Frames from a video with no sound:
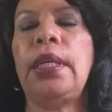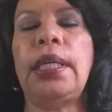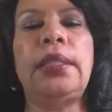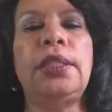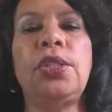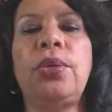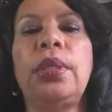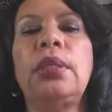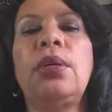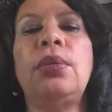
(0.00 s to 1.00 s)
It is
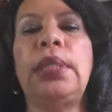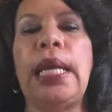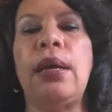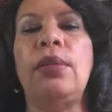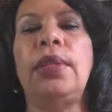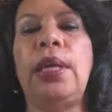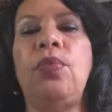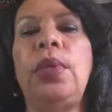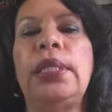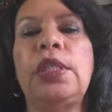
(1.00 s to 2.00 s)
critical now that
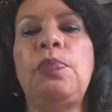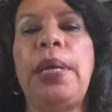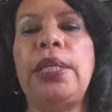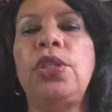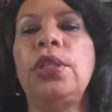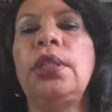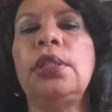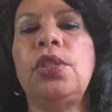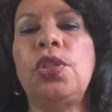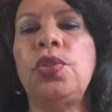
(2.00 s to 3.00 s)
we as patient
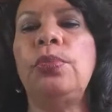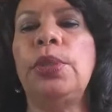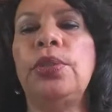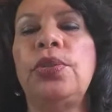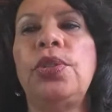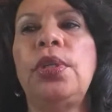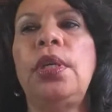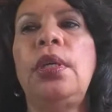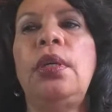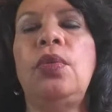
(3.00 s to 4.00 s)
consumers
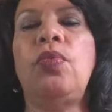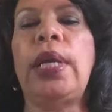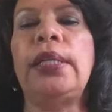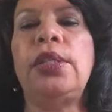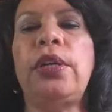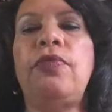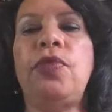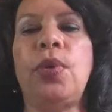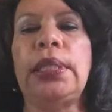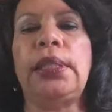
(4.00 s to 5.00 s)
raise our
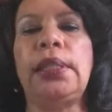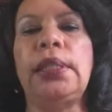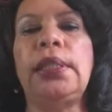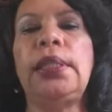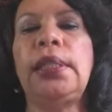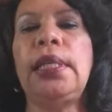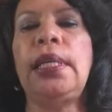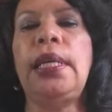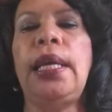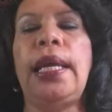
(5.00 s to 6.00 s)
voices
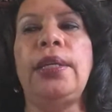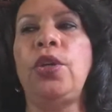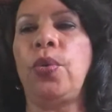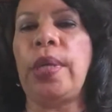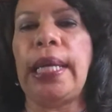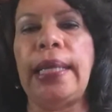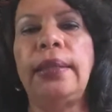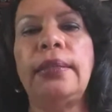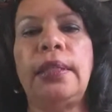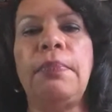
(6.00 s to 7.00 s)
and create
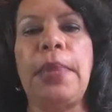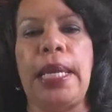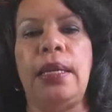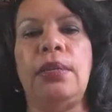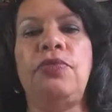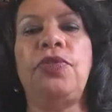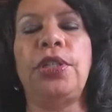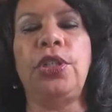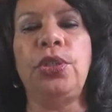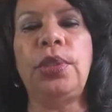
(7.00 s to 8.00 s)
the demand for
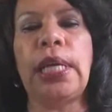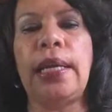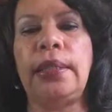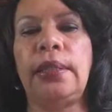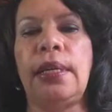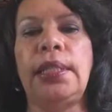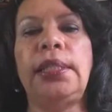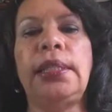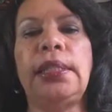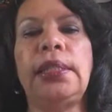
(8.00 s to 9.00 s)
new
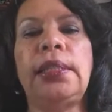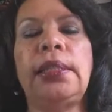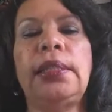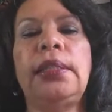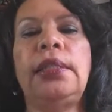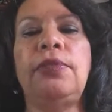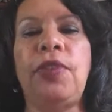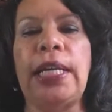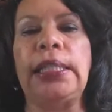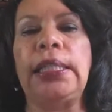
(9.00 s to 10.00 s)
diagnostics,
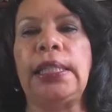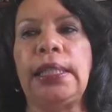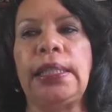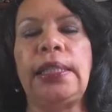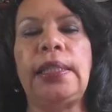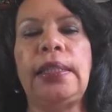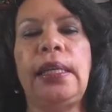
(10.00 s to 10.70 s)
devices,